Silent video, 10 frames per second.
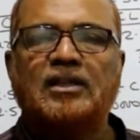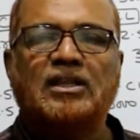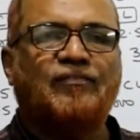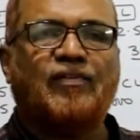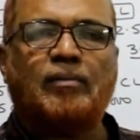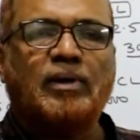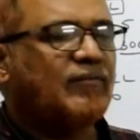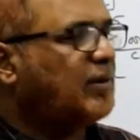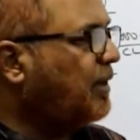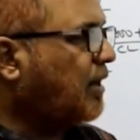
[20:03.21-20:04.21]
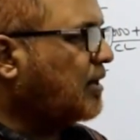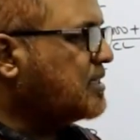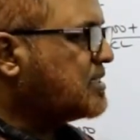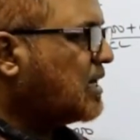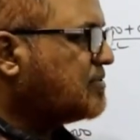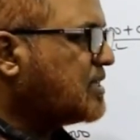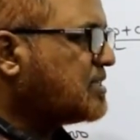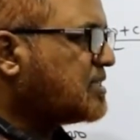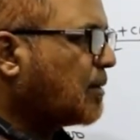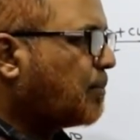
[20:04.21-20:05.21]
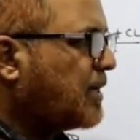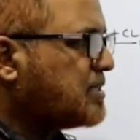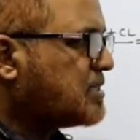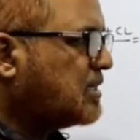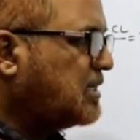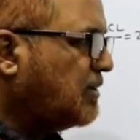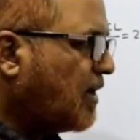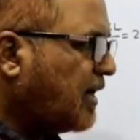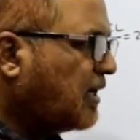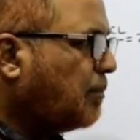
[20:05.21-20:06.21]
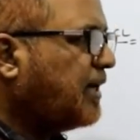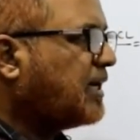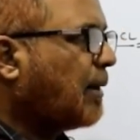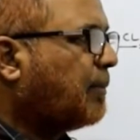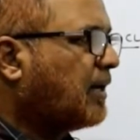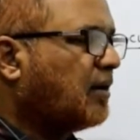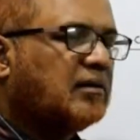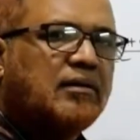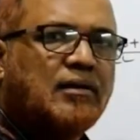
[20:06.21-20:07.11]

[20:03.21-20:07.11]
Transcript: The formula will be reserves and surplus divided by capital